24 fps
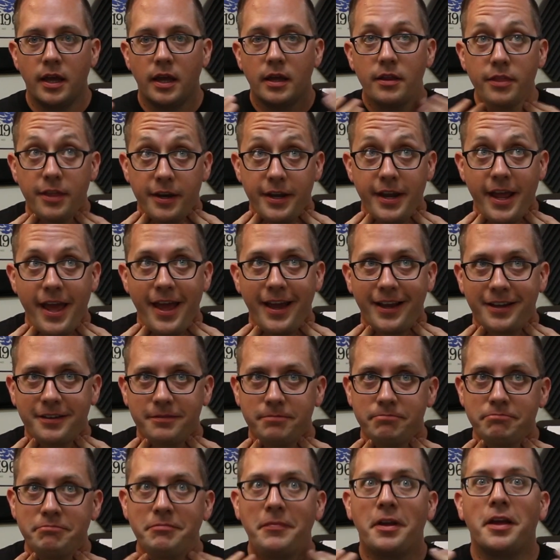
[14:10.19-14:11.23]

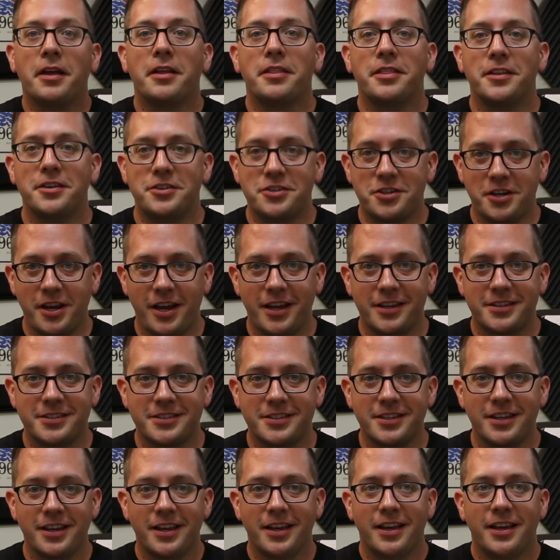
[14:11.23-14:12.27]
the
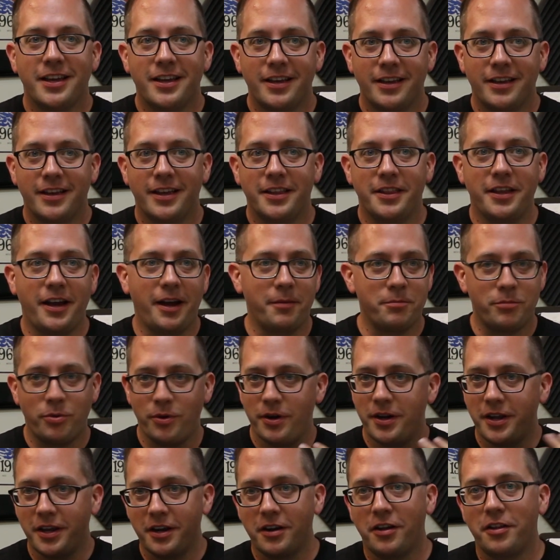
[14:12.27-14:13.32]
chest, and I'm
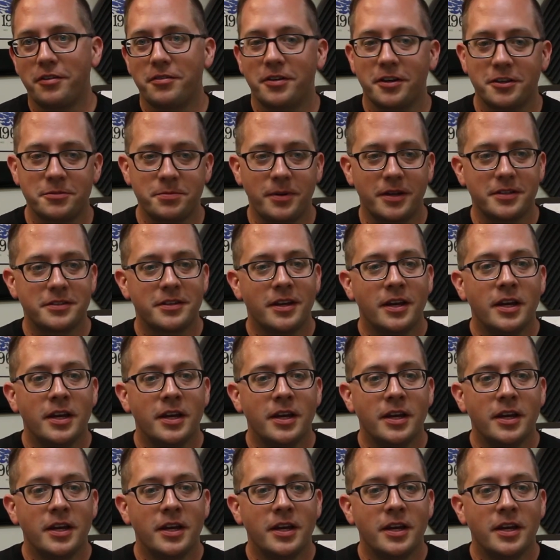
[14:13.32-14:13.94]
pointing in all the wrong spots.